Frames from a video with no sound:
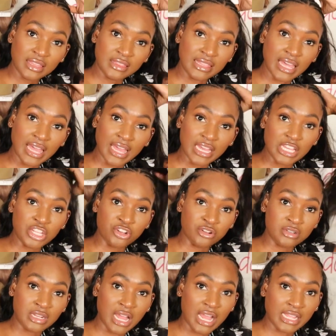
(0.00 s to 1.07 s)
that you're
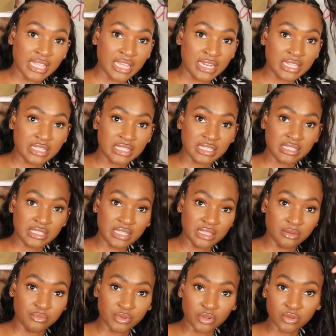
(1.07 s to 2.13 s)
not getting to see
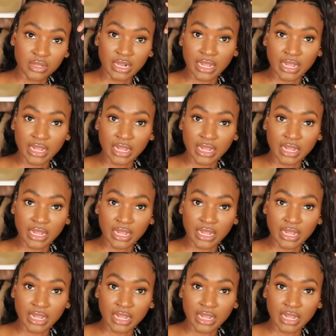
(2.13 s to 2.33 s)
the beauty.